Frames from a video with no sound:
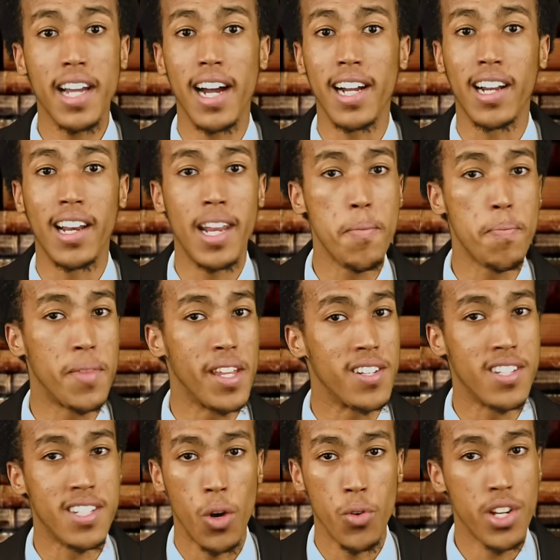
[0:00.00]
a claim that
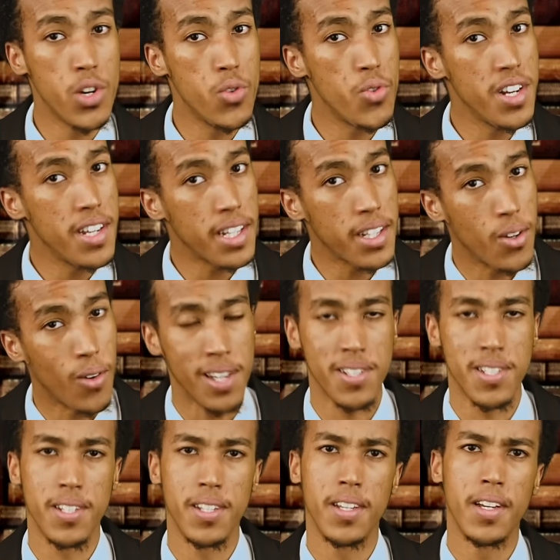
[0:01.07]
sounded
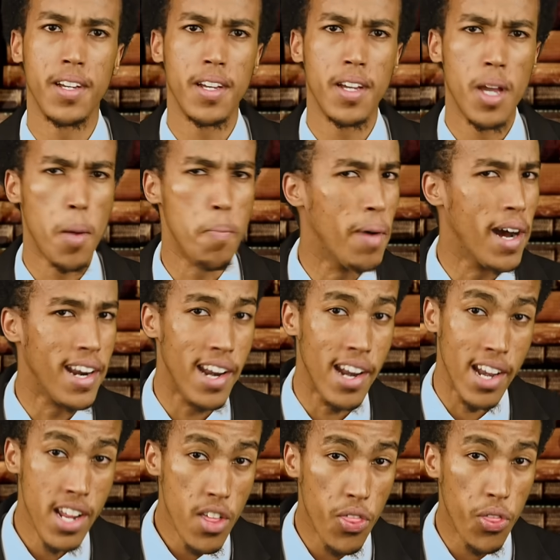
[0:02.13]
ridiculous, but
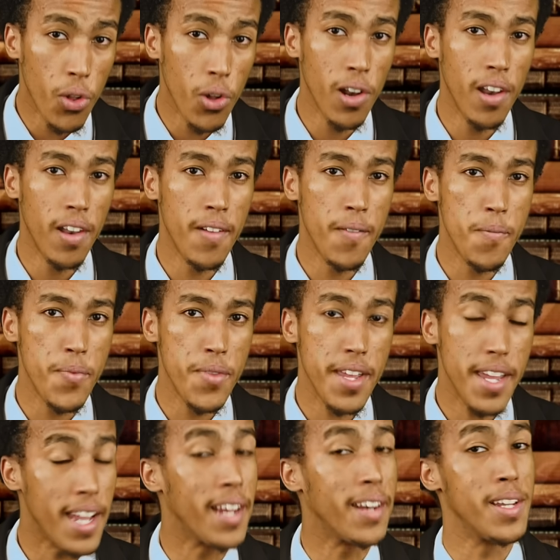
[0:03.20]
lethal
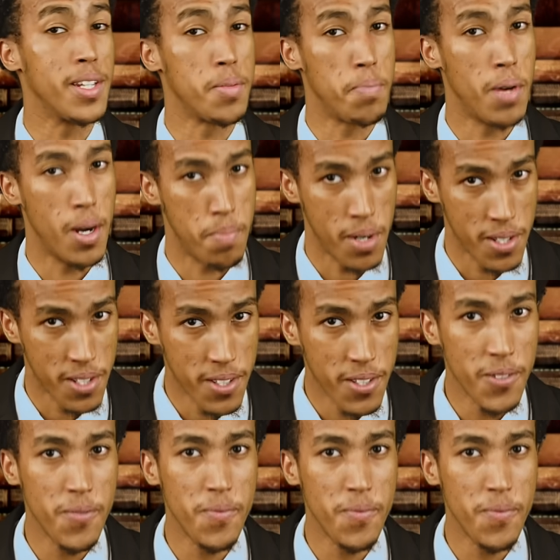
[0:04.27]
in its purpose.